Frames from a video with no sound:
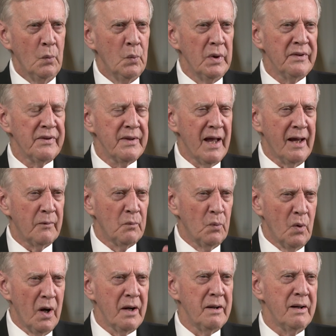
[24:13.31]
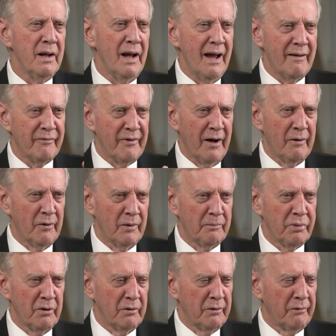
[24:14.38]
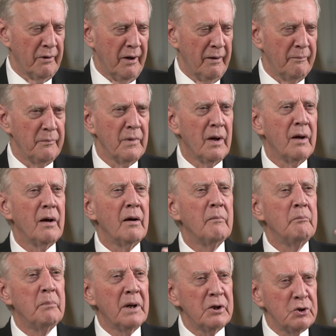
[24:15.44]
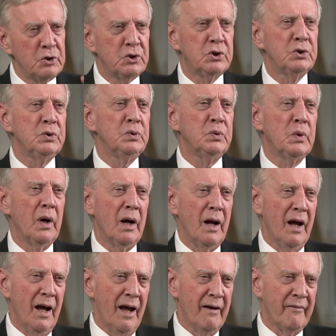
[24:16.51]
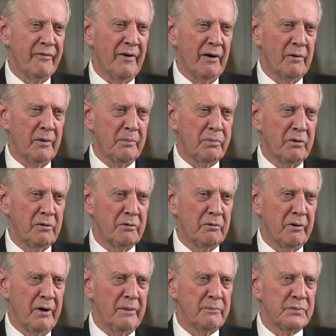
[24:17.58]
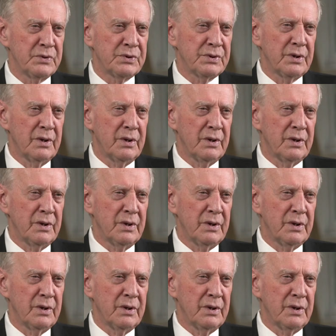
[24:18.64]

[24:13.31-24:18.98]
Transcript: with not one half-hour program, but 2 half-hour programs,